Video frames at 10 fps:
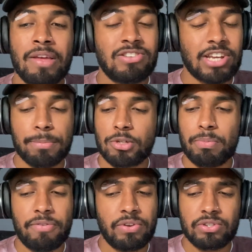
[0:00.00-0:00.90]
Sam
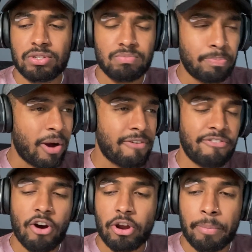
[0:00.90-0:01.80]
Smith is by
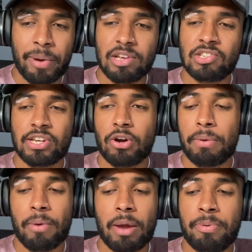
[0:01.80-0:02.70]
far the better singer
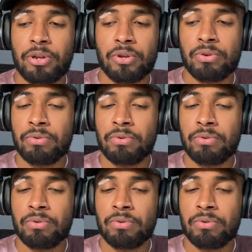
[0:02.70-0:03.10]
in my opinion.